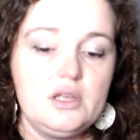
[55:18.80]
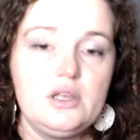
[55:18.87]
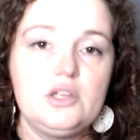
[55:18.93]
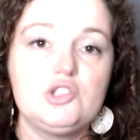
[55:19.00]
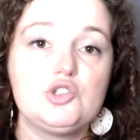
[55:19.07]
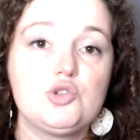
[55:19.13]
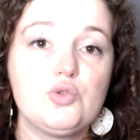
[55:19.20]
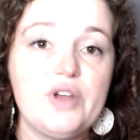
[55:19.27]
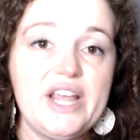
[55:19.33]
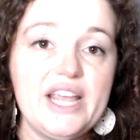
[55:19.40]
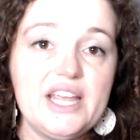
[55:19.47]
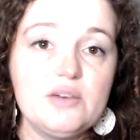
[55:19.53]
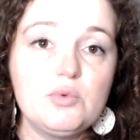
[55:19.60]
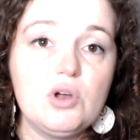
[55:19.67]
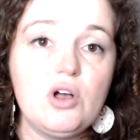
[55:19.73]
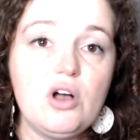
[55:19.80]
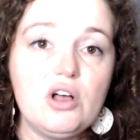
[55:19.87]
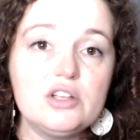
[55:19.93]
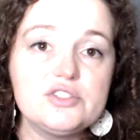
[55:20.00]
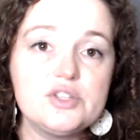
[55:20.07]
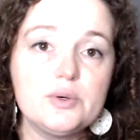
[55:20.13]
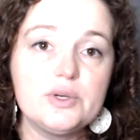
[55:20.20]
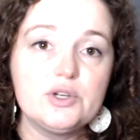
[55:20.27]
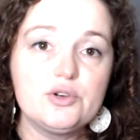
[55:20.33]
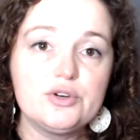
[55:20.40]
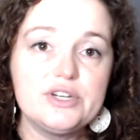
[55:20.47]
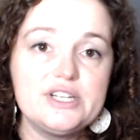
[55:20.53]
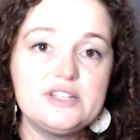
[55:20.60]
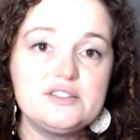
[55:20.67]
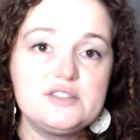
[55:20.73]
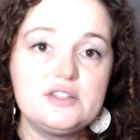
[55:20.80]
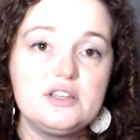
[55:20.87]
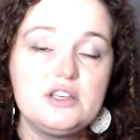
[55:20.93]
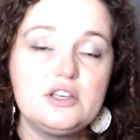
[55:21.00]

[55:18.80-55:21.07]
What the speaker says: Trade will also increase